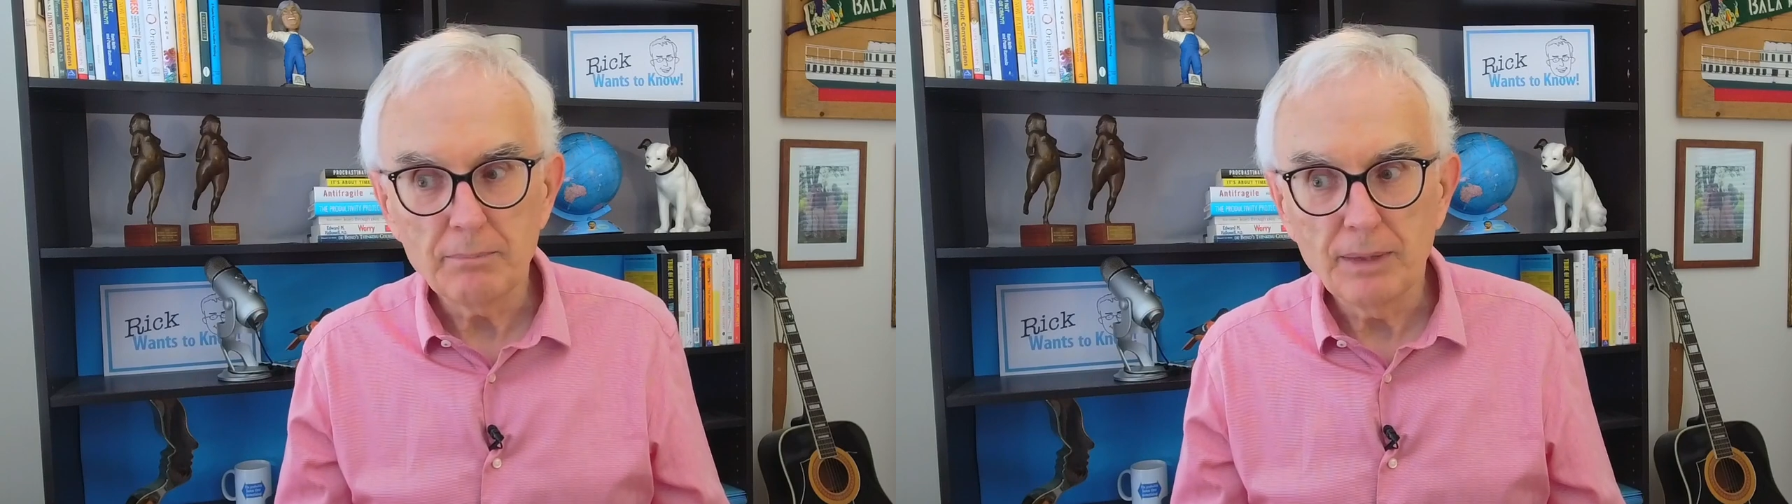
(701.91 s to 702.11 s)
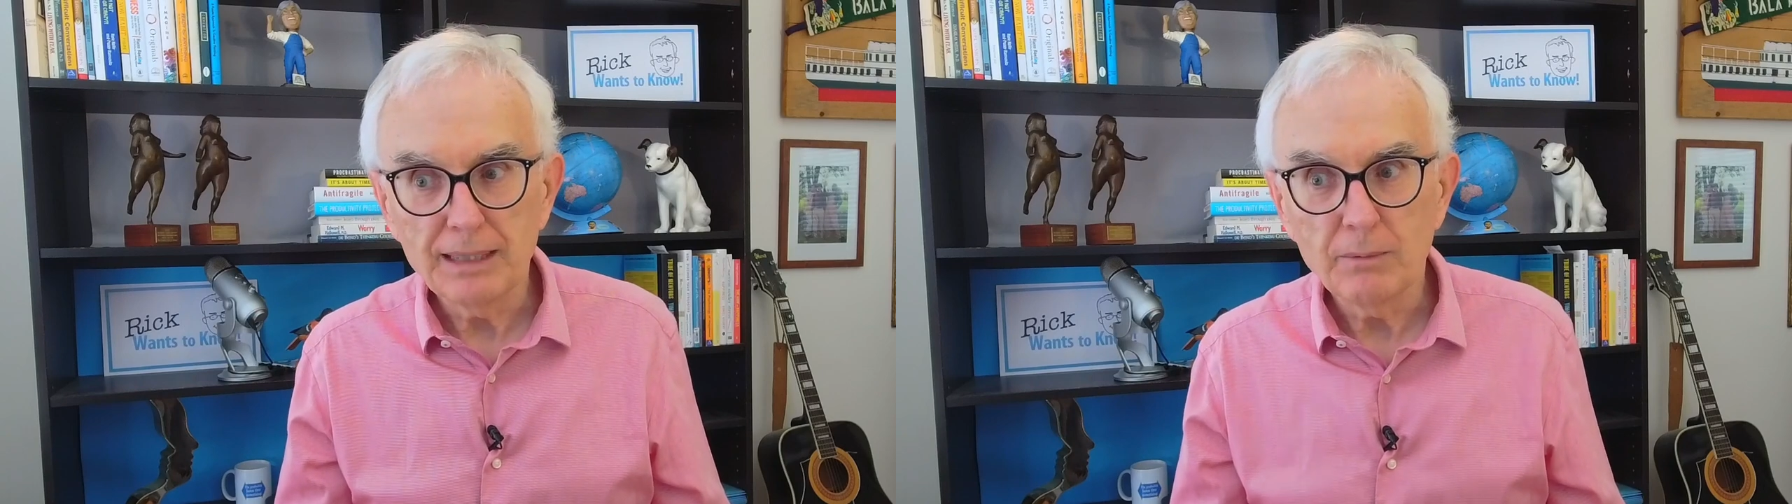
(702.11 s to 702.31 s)

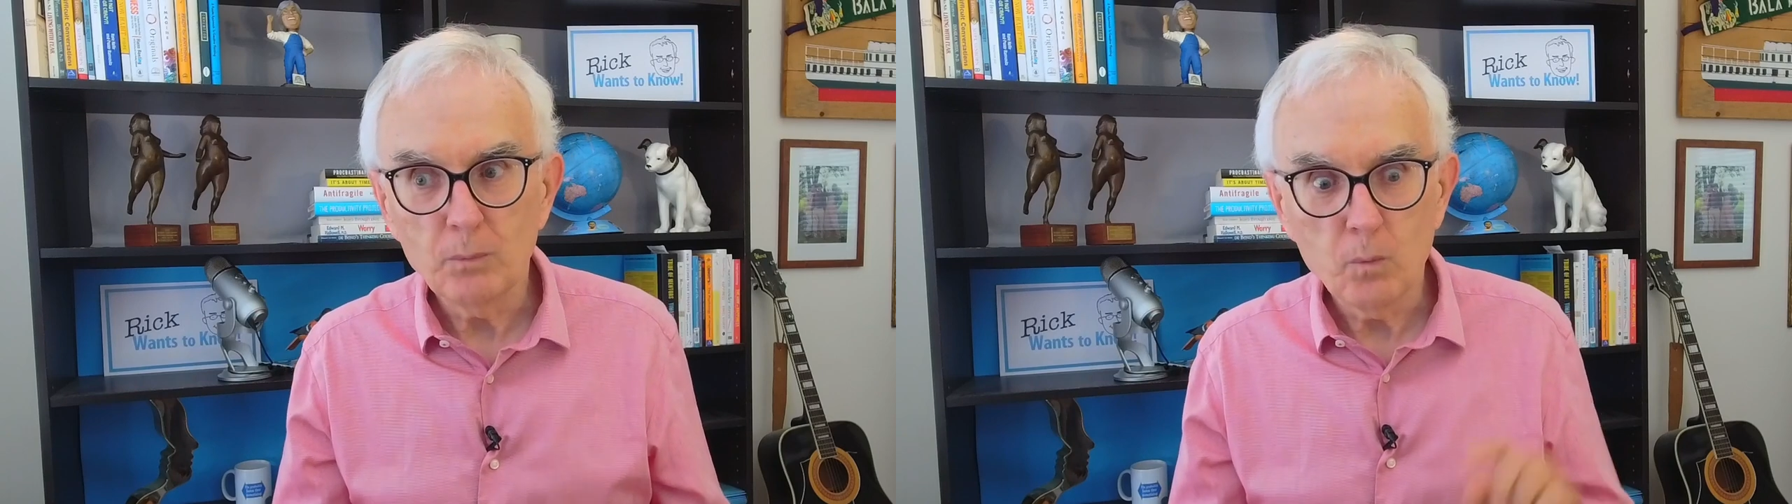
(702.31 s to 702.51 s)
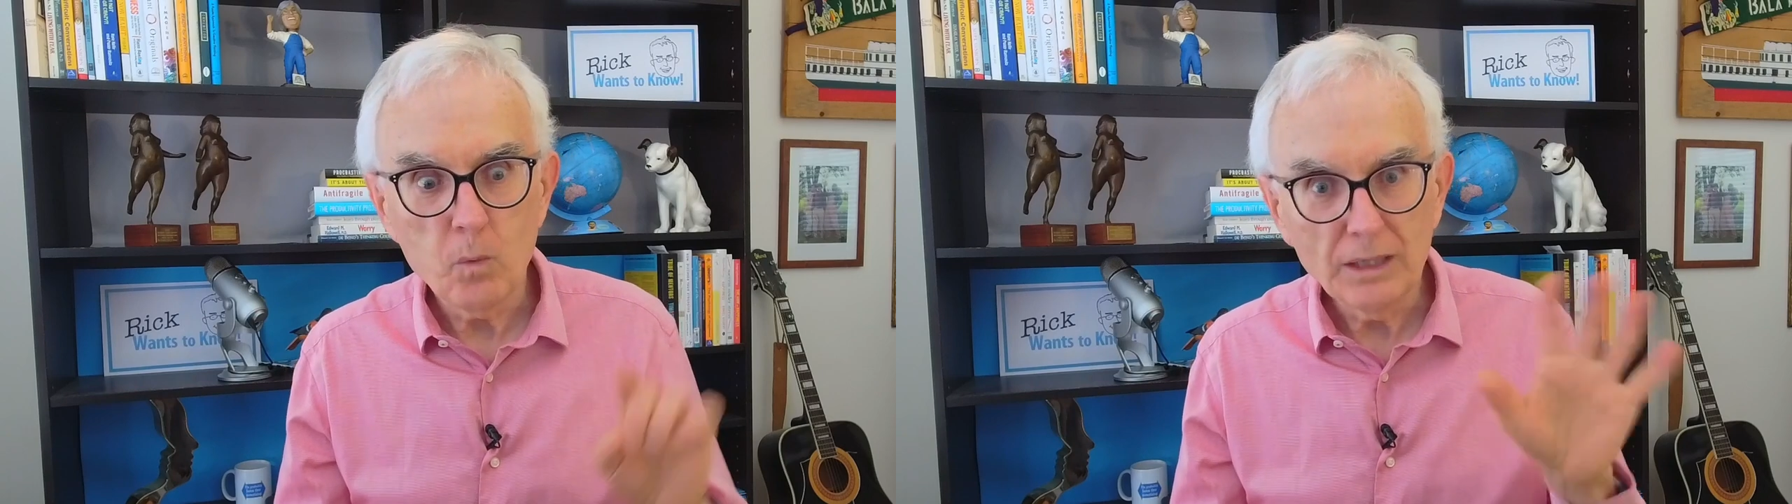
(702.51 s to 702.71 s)
but it
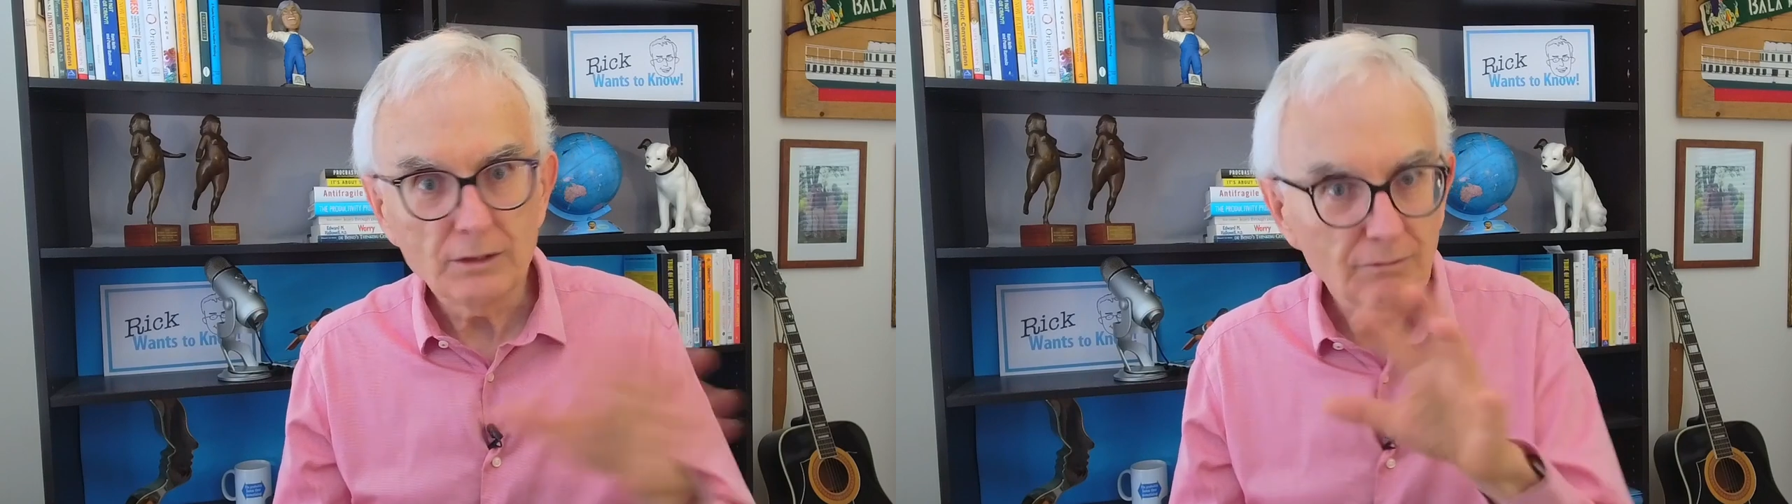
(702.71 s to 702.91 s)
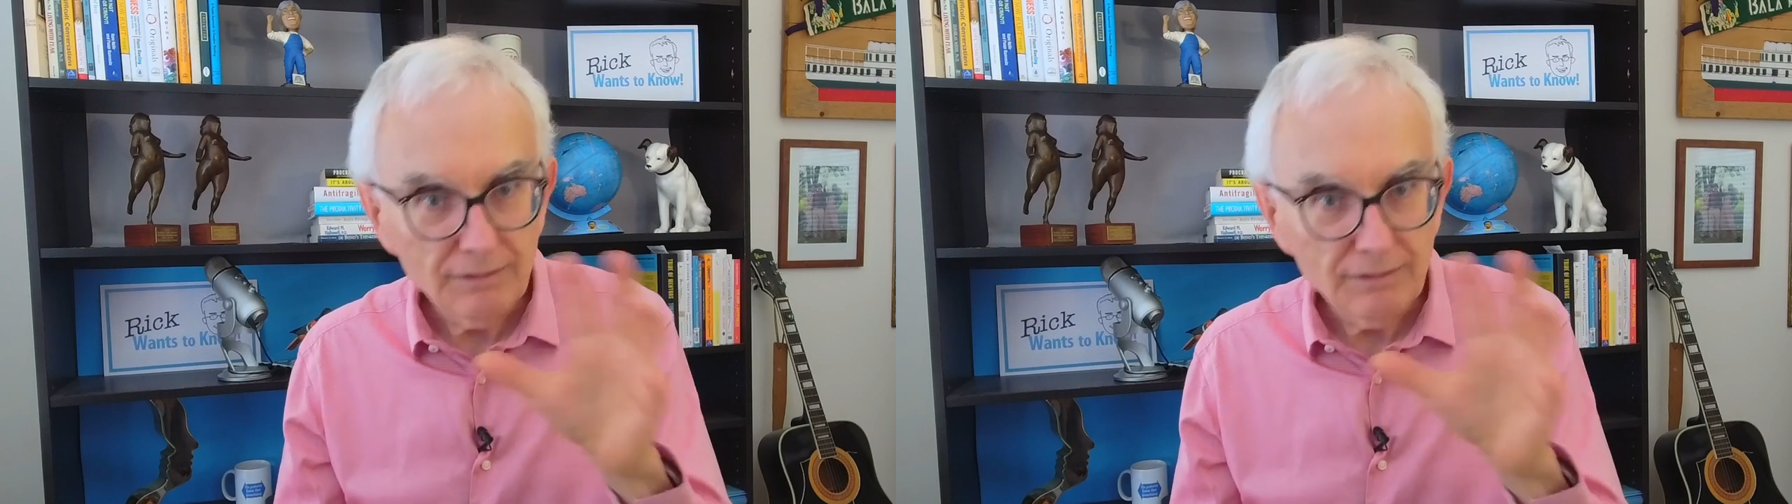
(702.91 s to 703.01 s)
wasn't